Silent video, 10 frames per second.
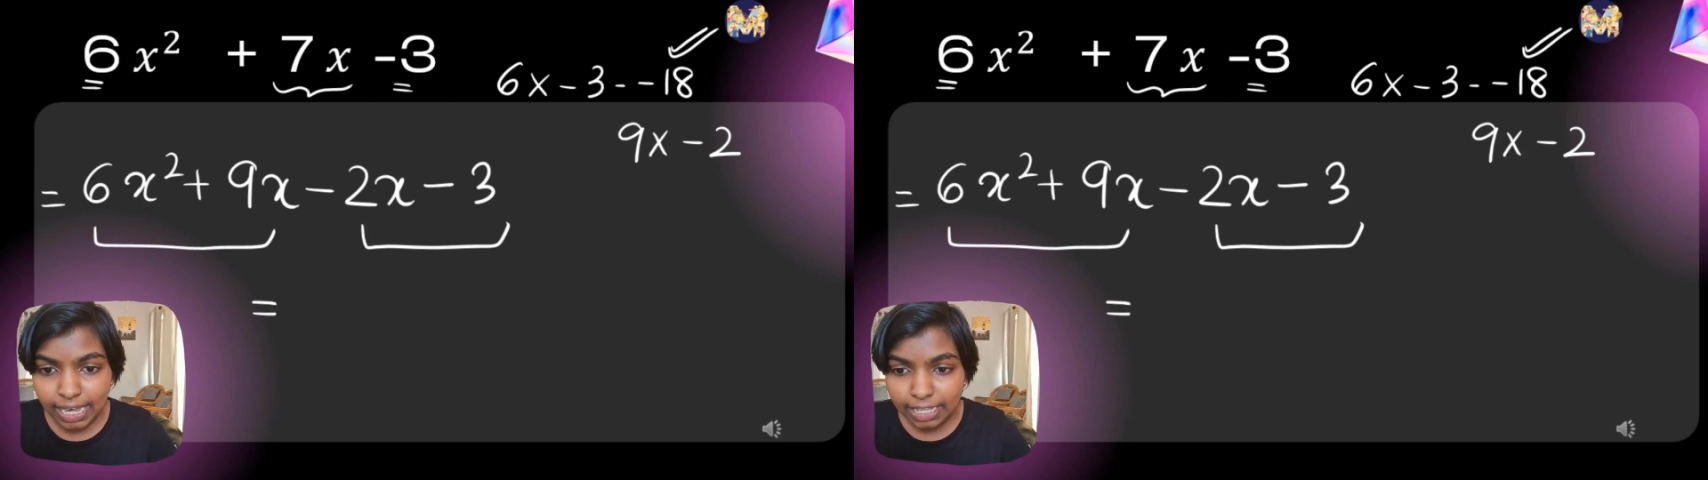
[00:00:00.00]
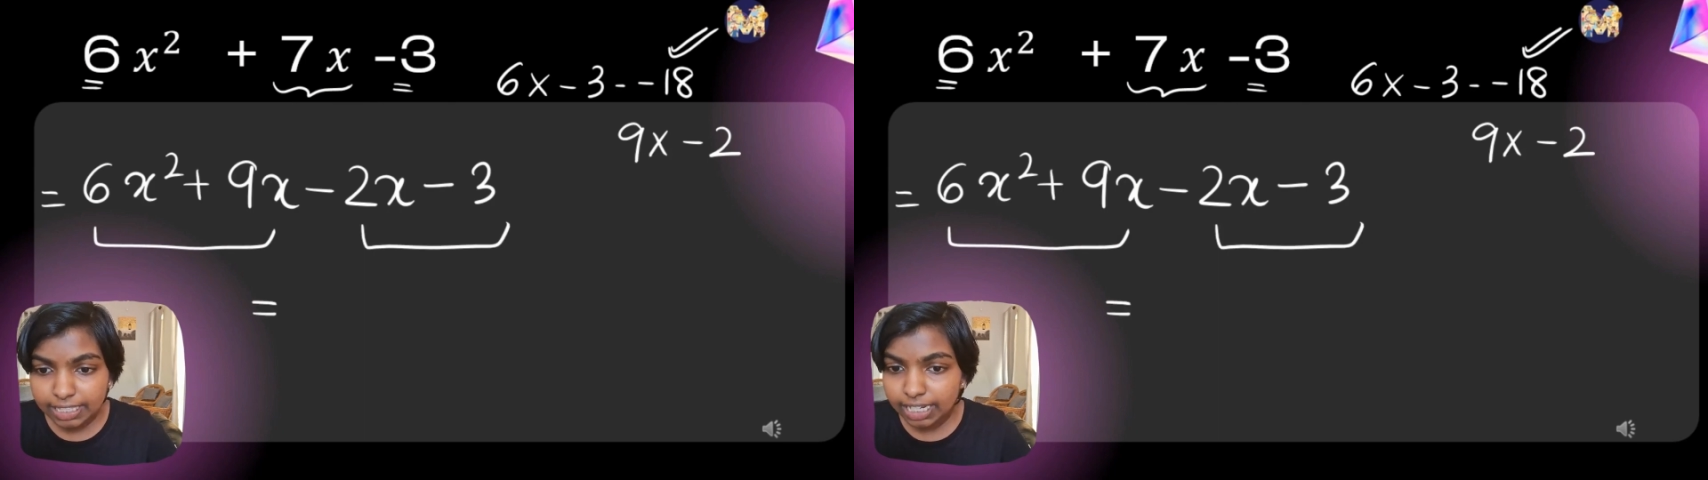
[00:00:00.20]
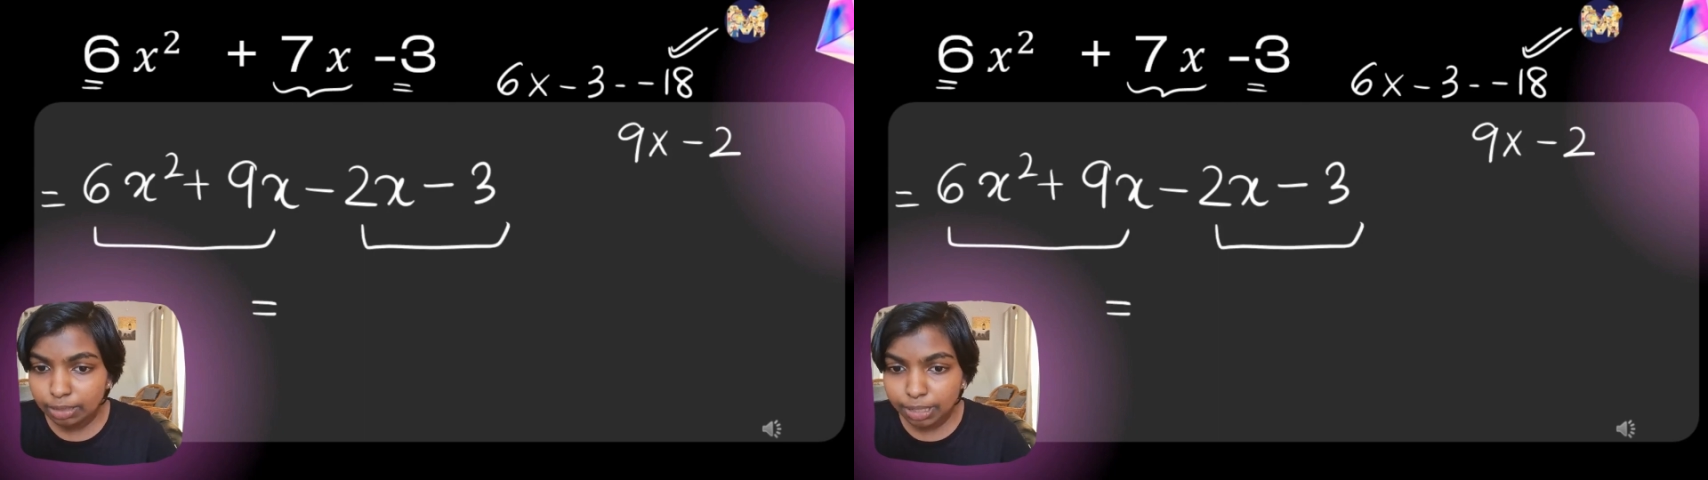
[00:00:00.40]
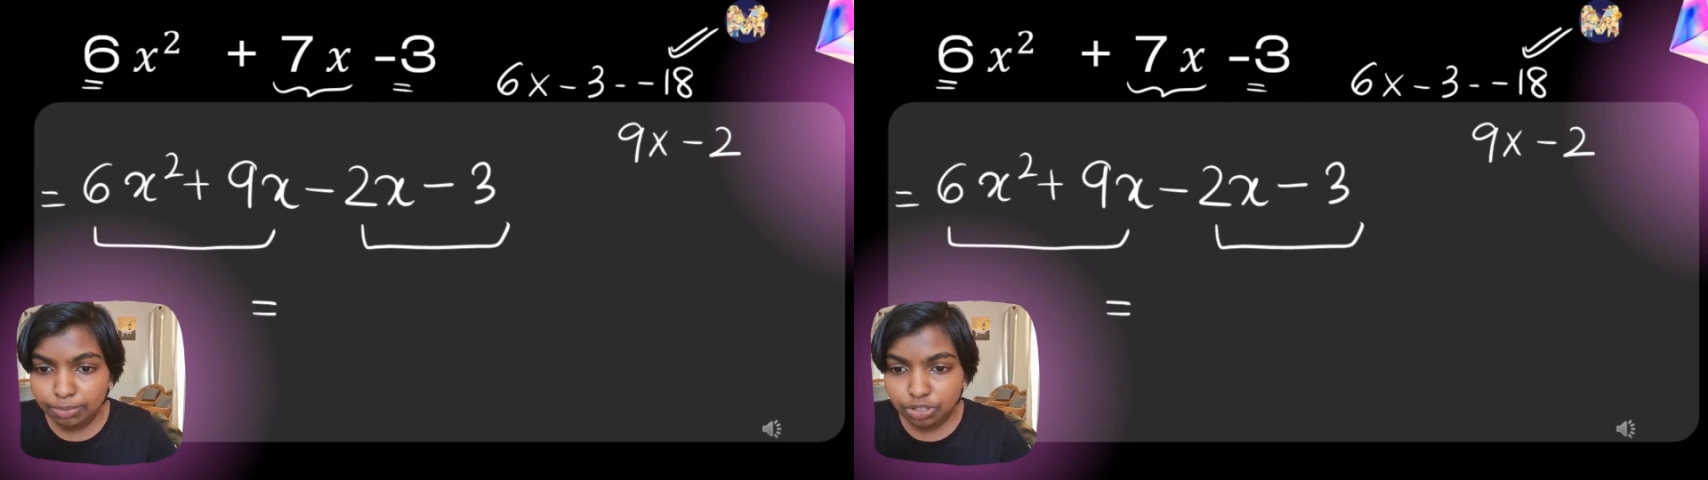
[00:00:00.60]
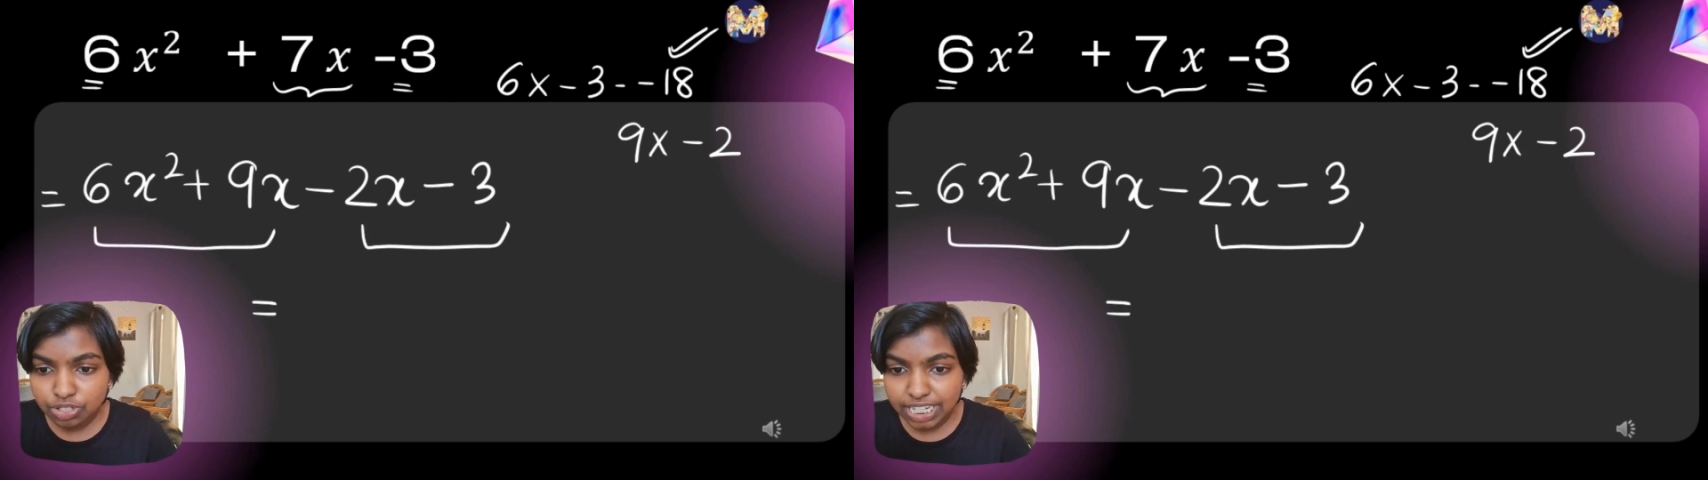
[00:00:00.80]
I think I'll be
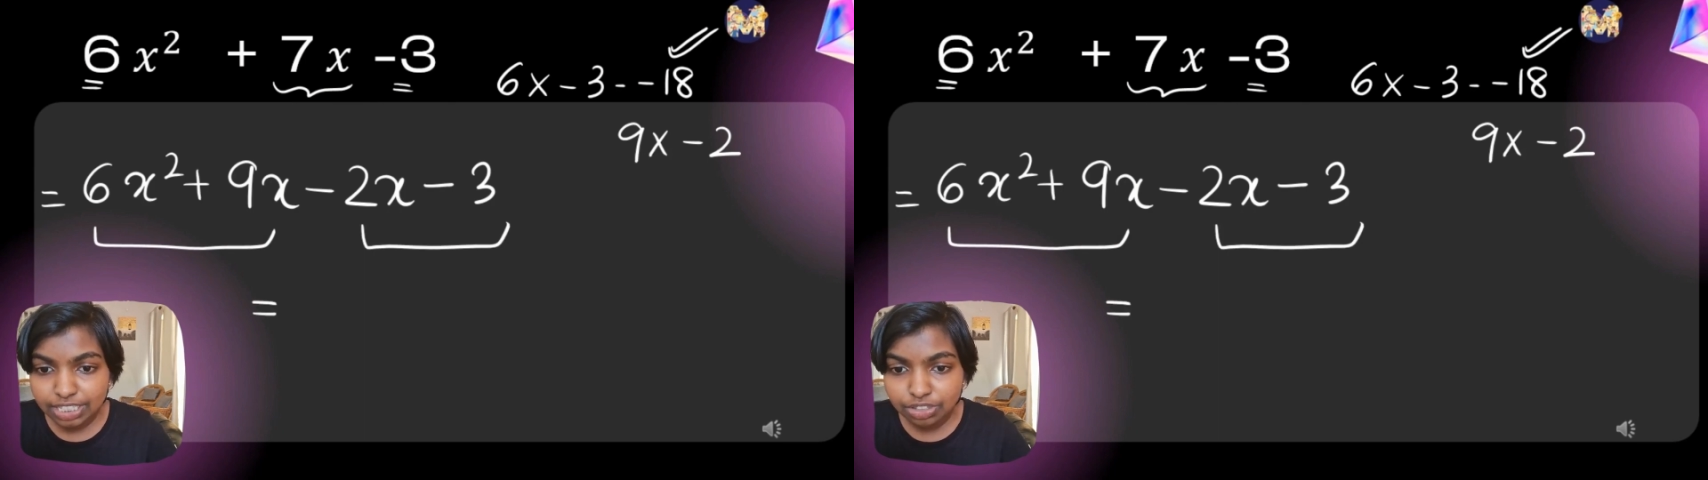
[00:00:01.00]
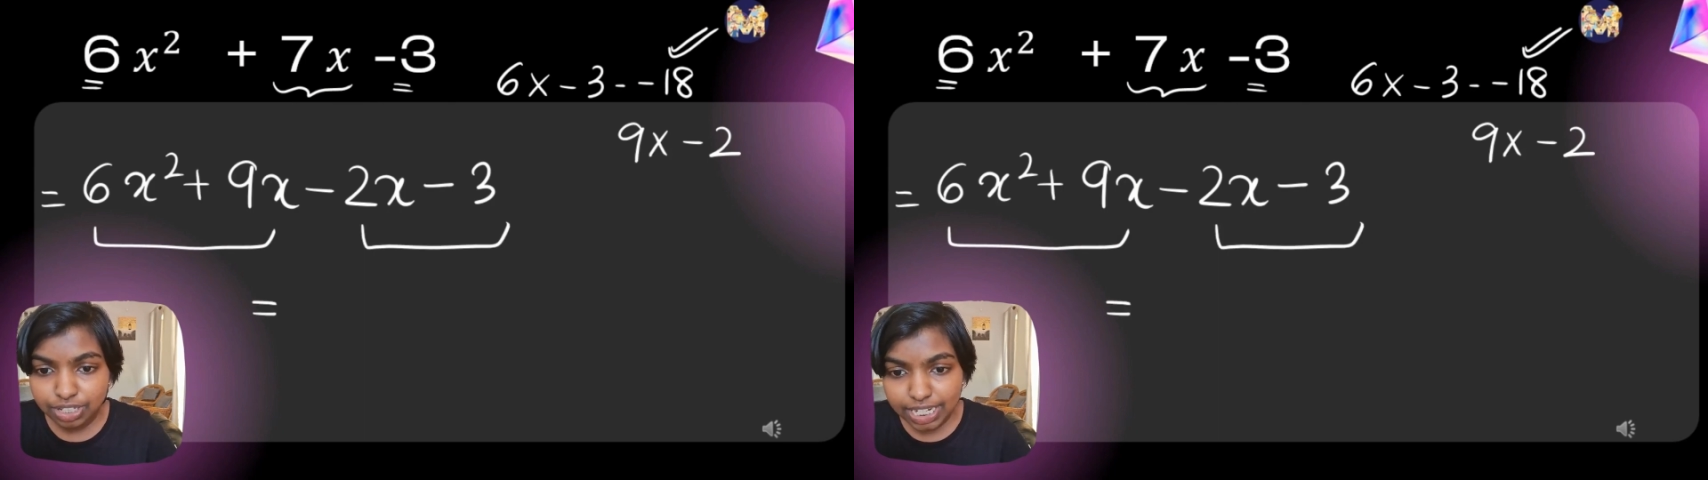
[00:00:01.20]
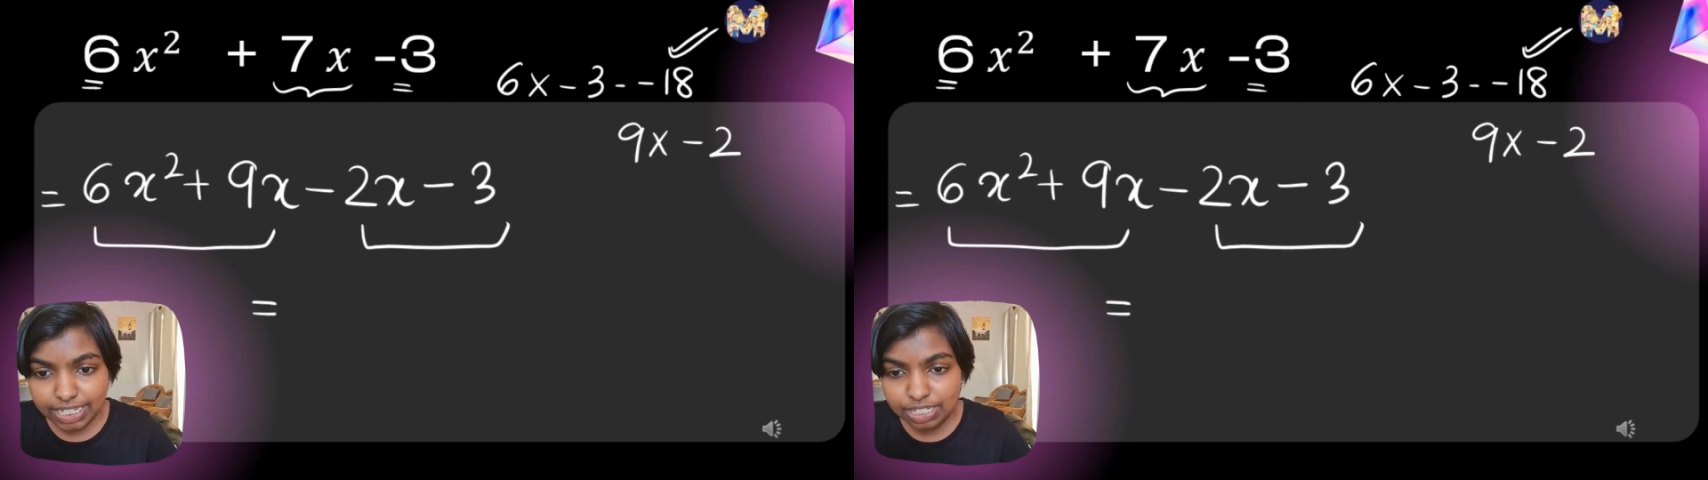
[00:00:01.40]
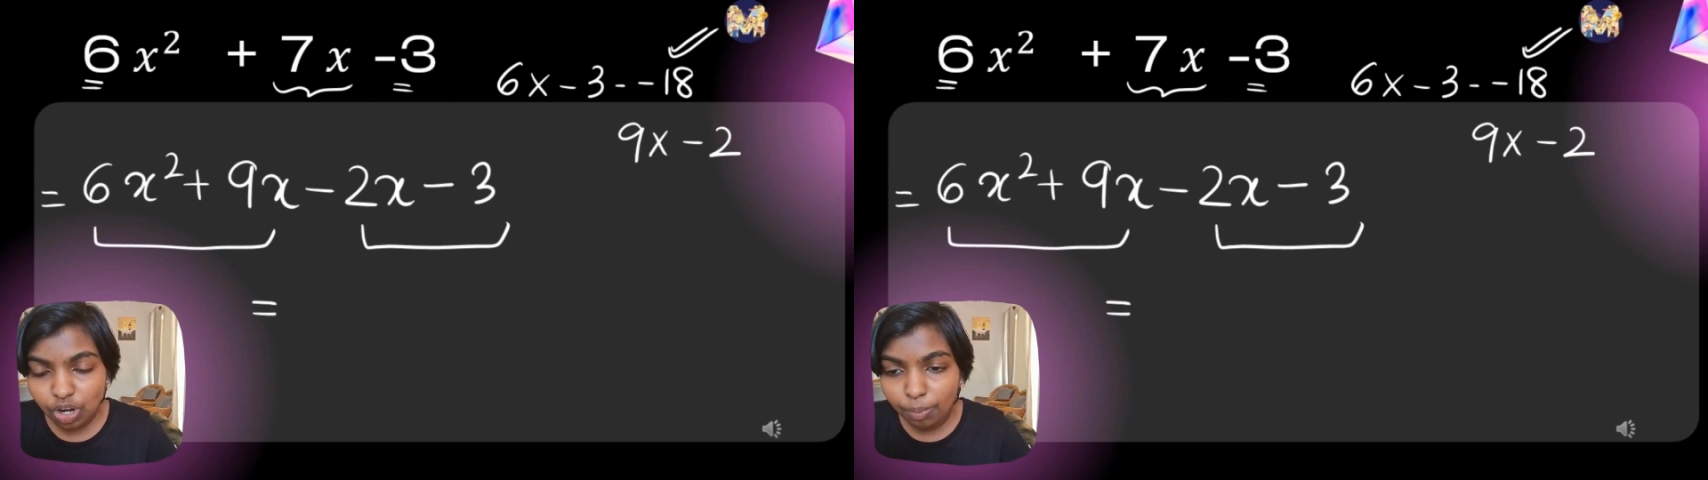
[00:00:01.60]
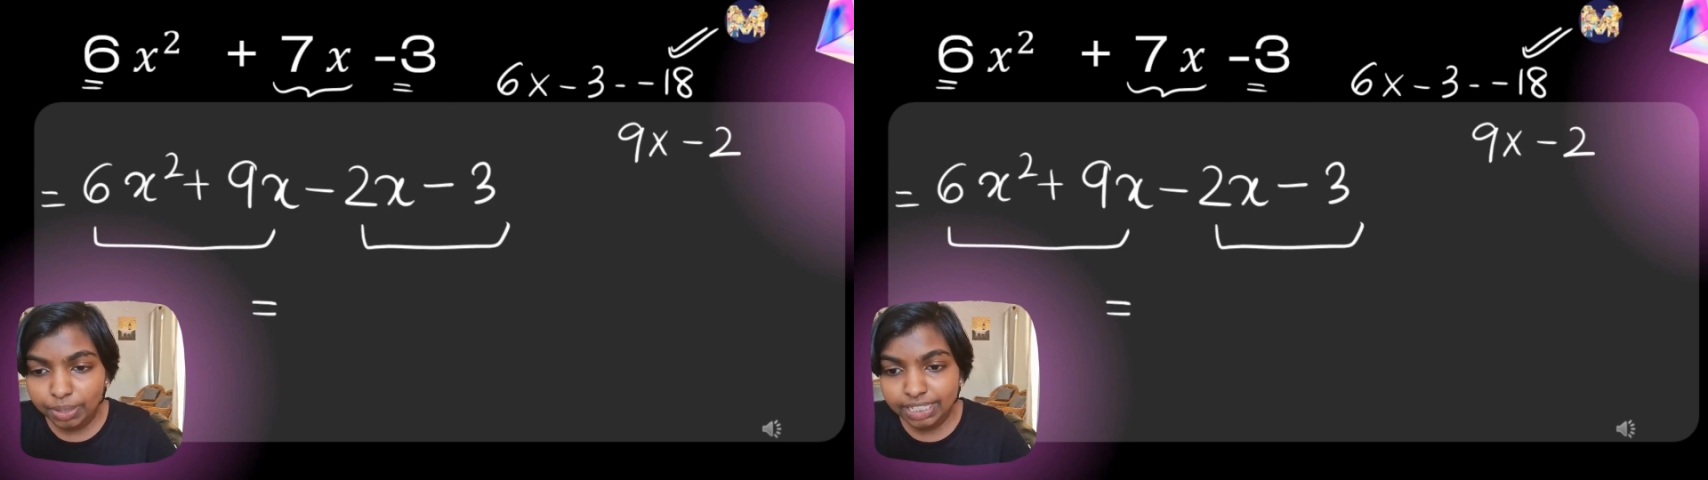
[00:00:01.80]
able to take 3x
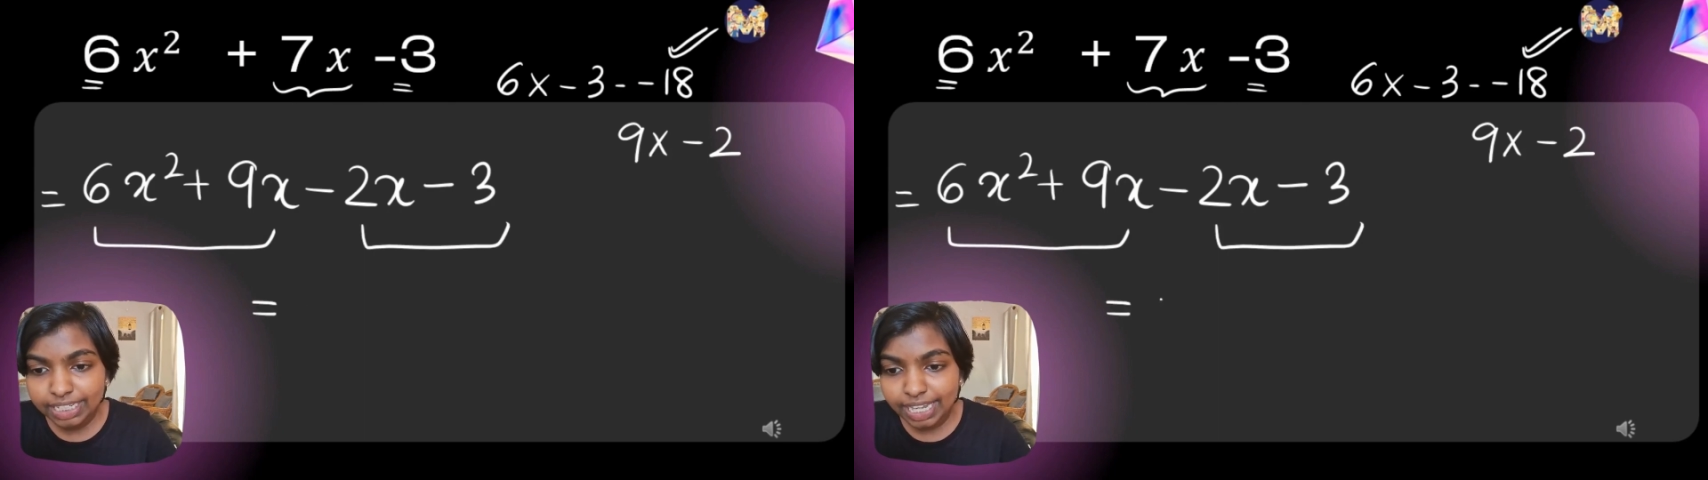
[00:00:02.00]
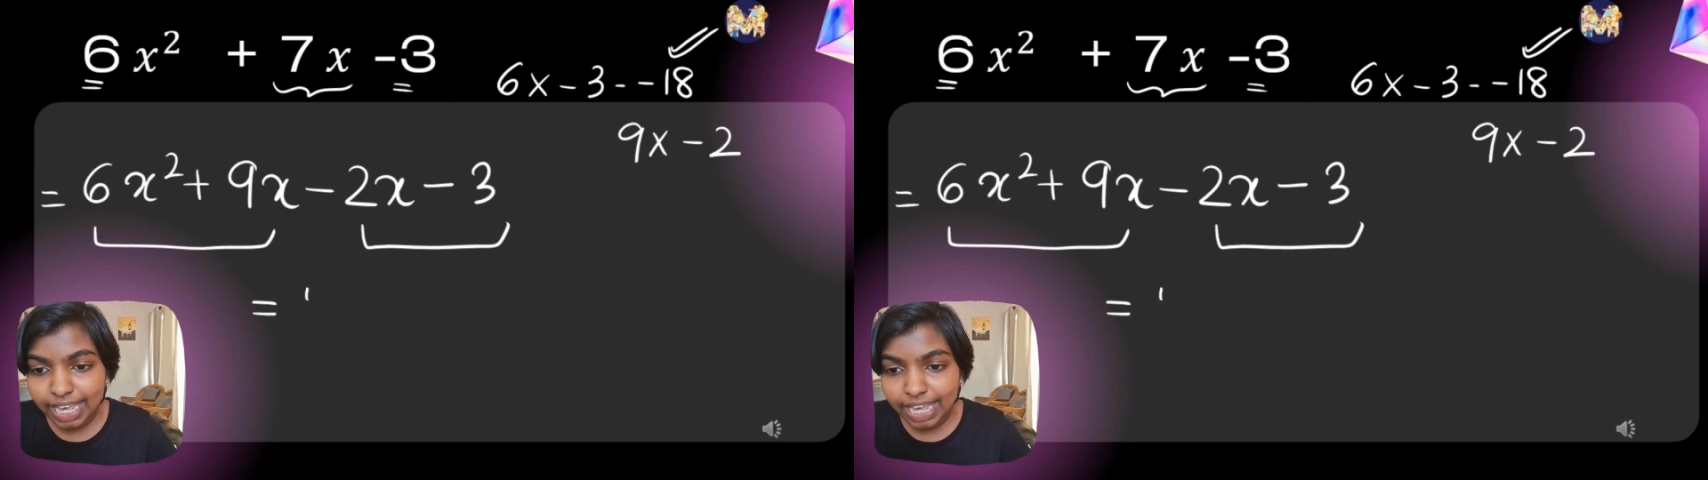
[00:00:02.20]
common